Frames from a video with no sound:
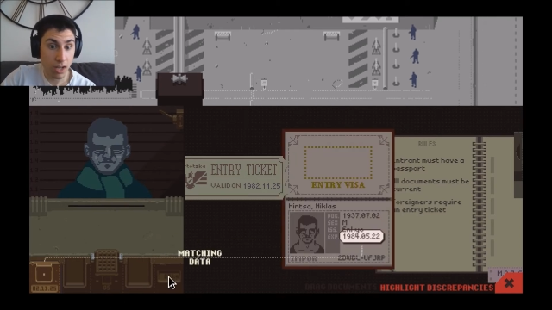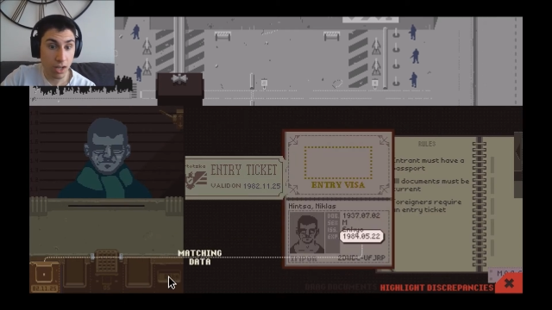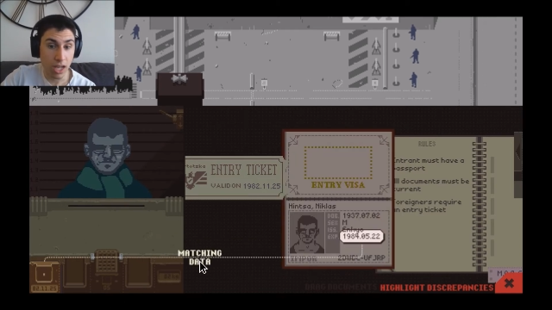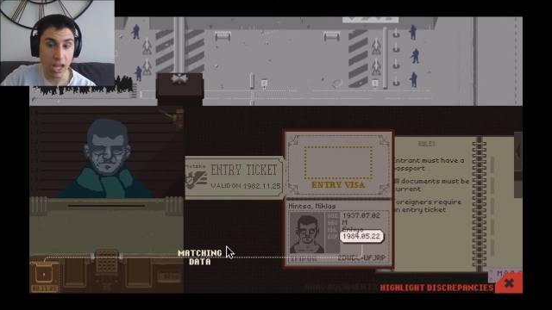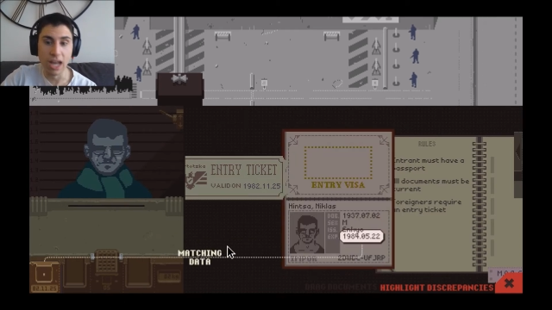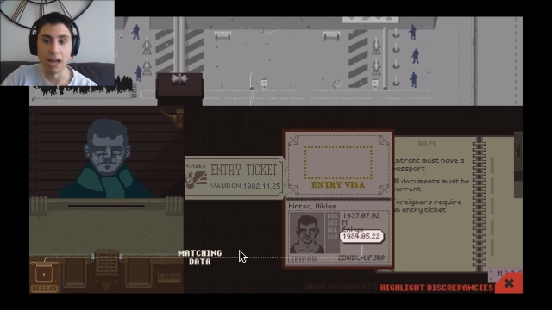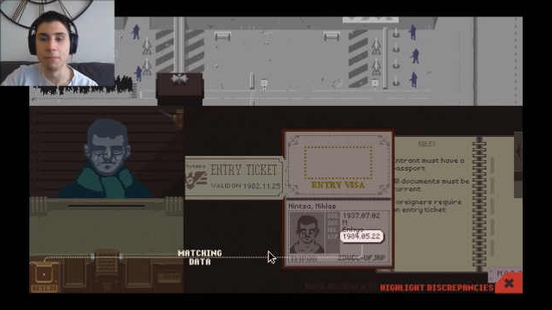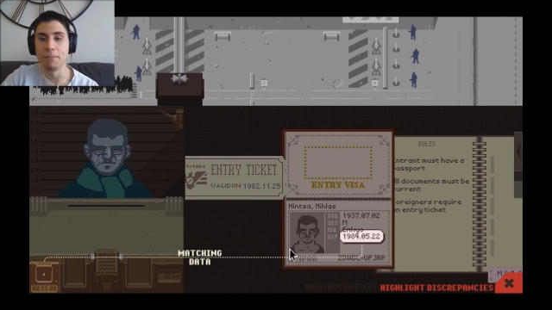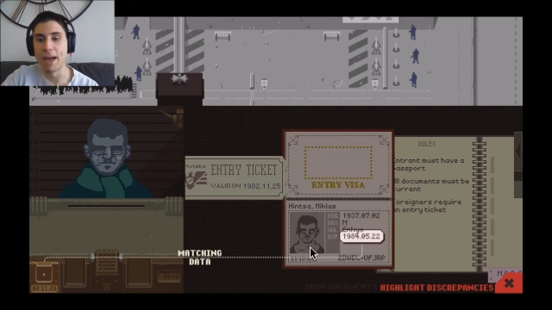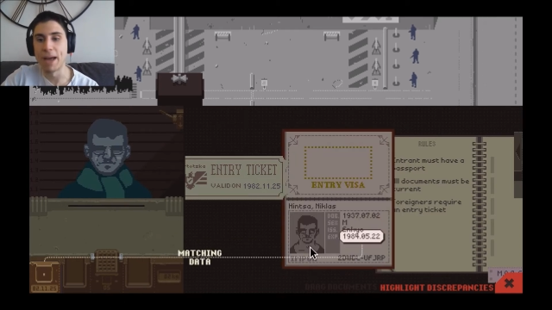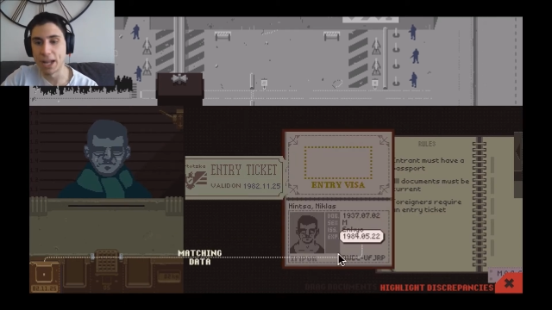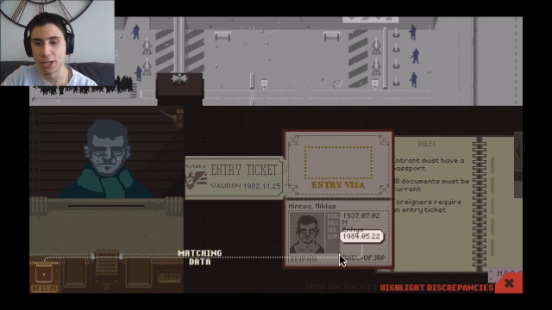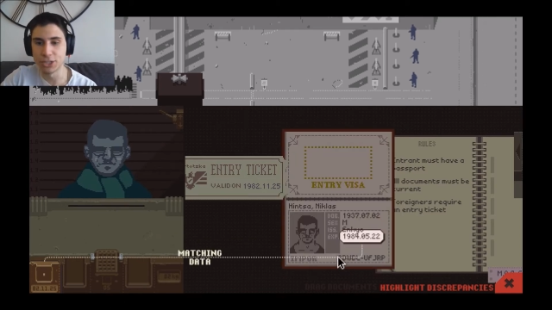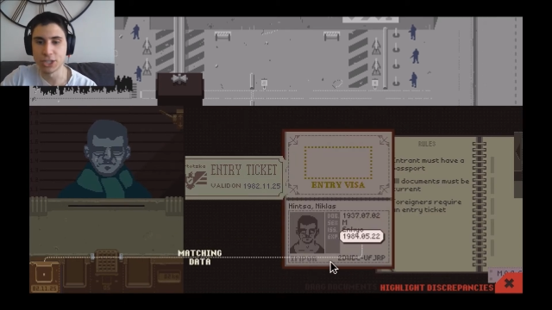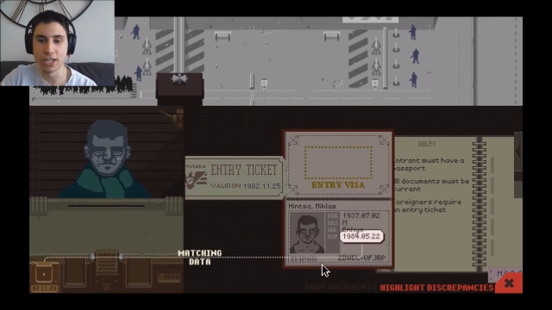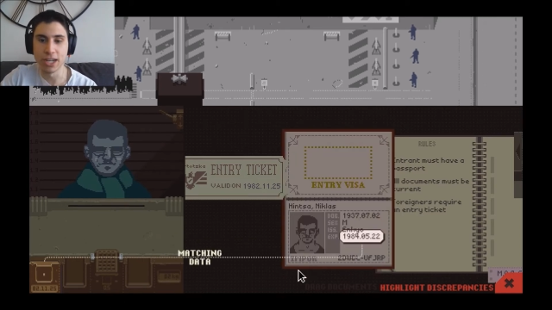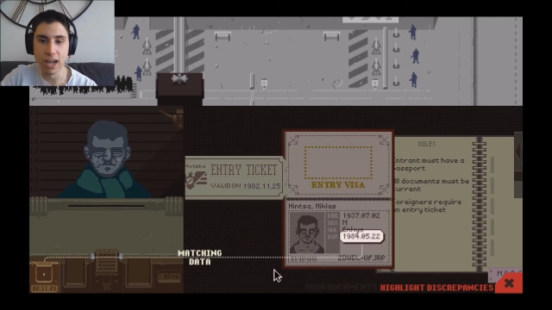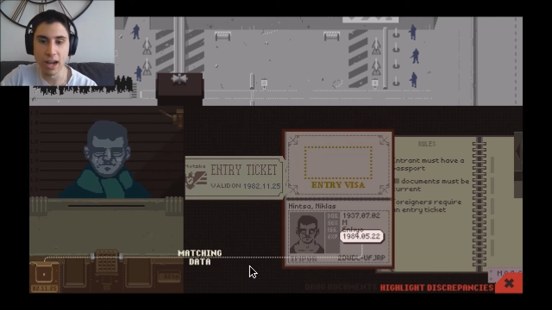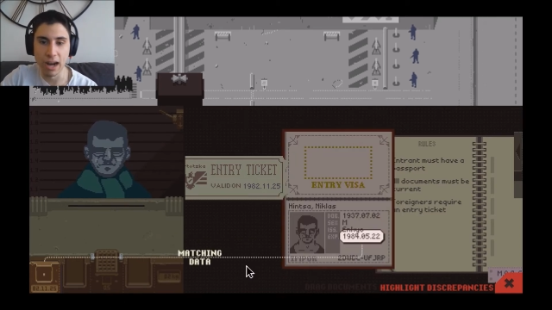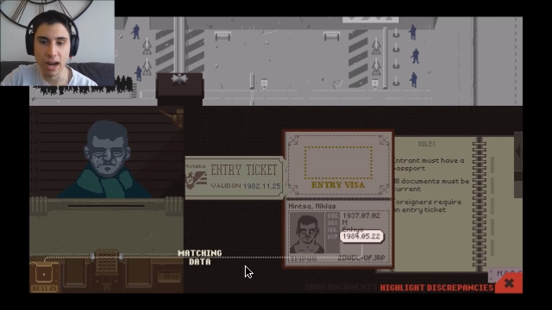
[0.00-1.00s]
Uh,
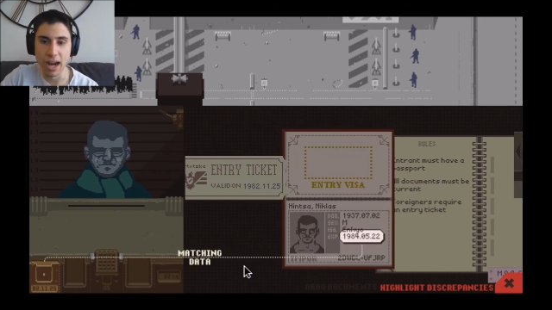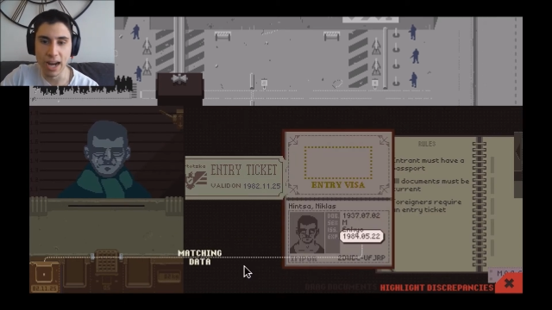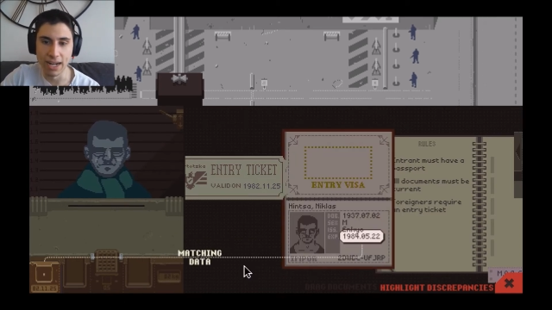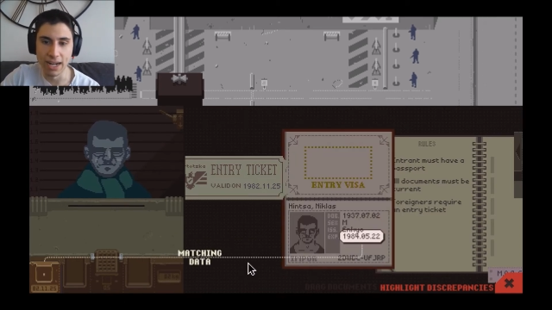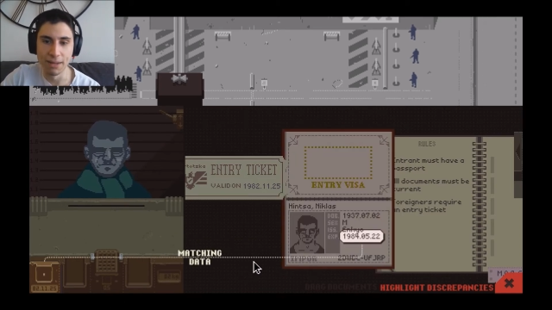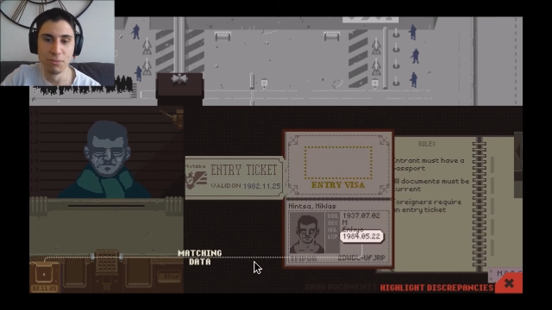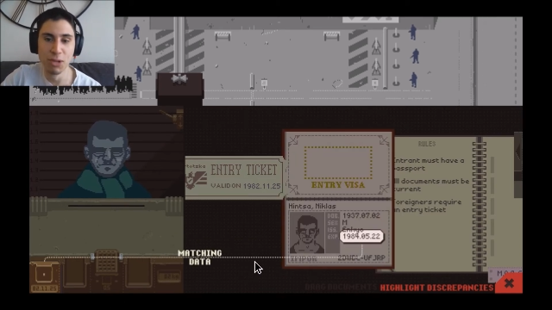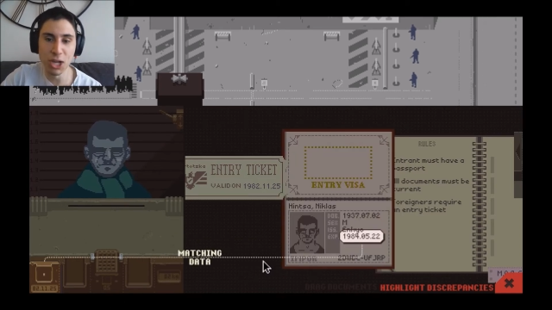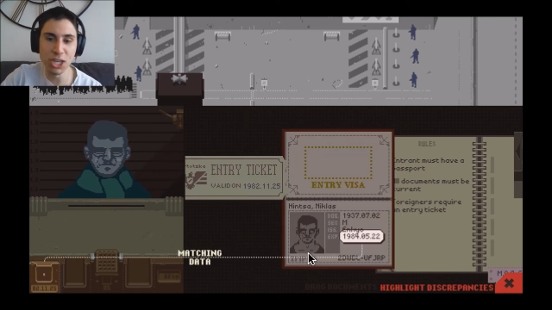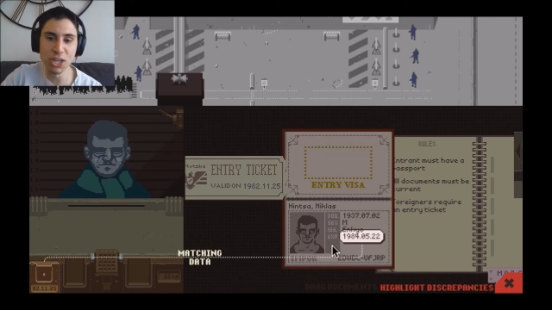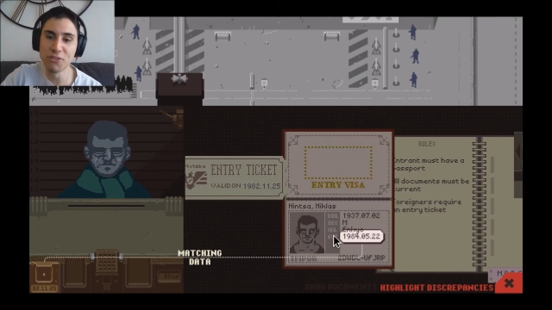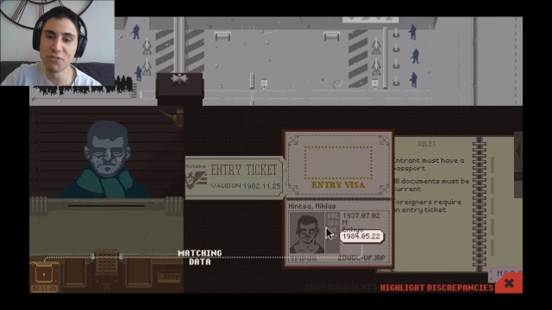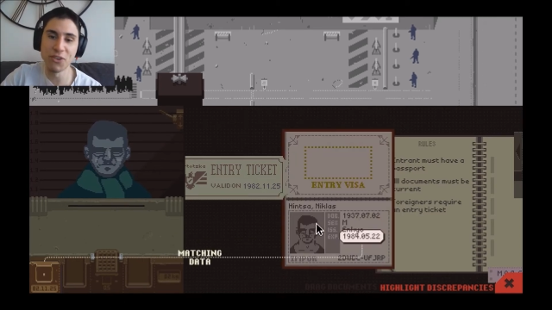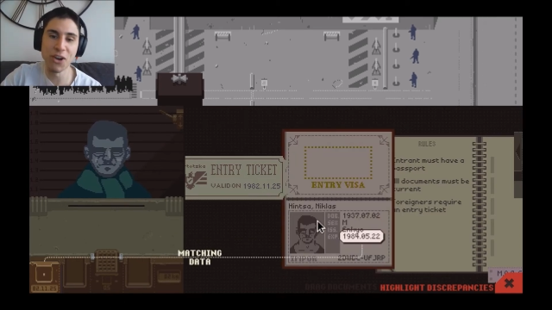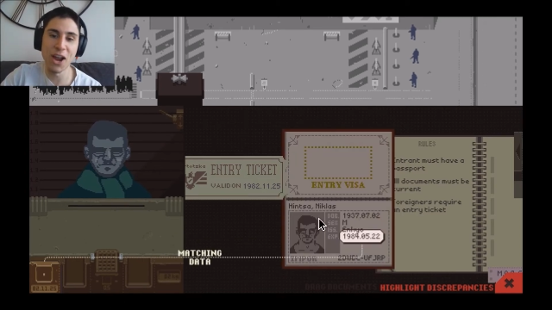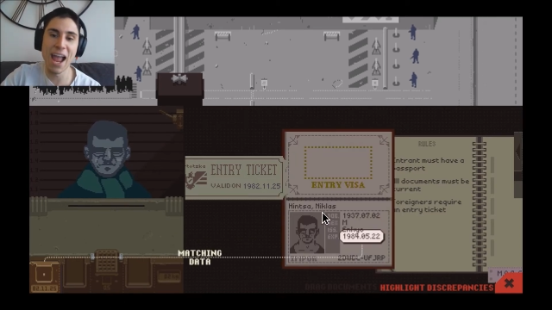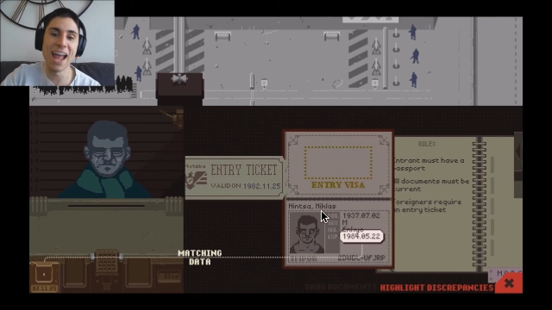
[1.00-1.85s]
matching. All right, I'm looking for